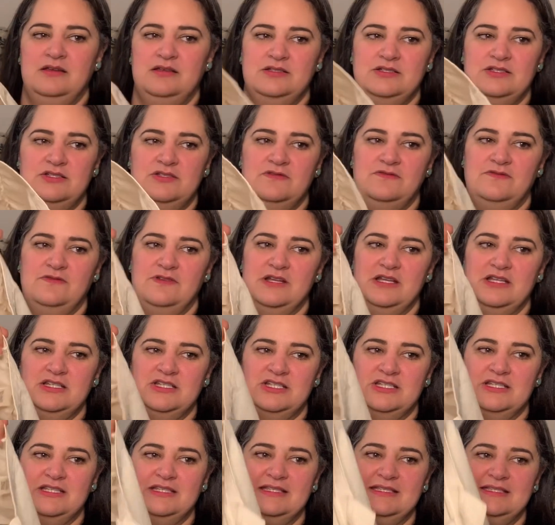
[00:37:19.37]
to
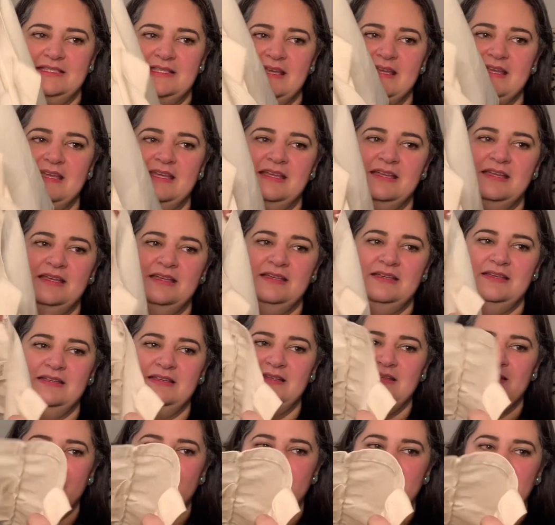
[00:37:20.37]
finish this thing.
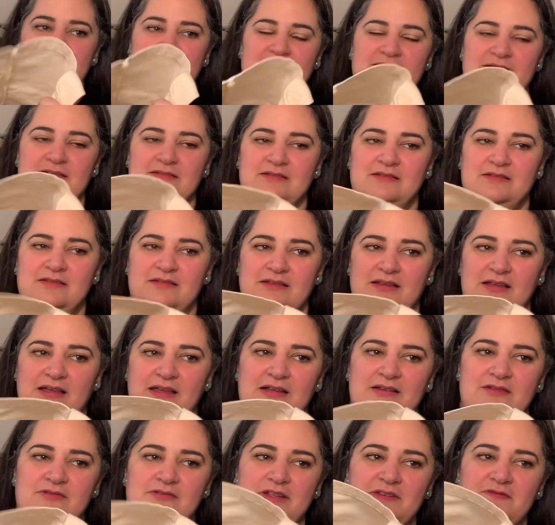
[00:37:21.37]
I
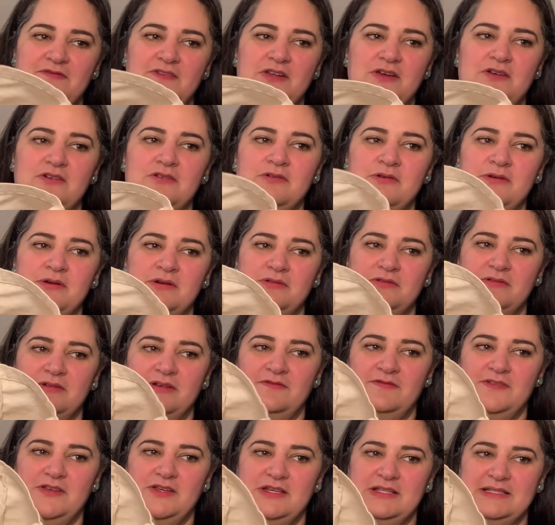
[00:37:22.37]
don't even know
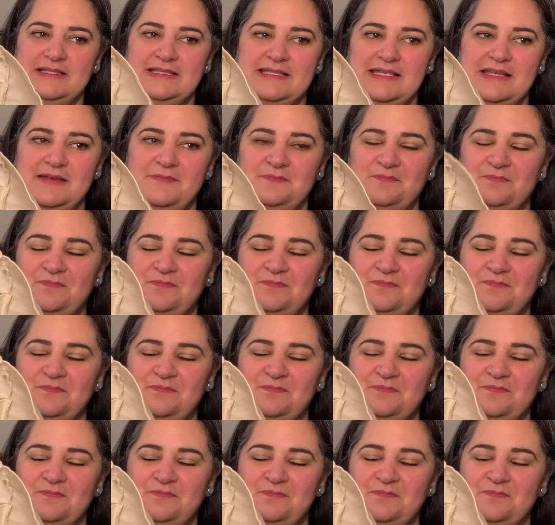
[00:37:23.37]
if you can see.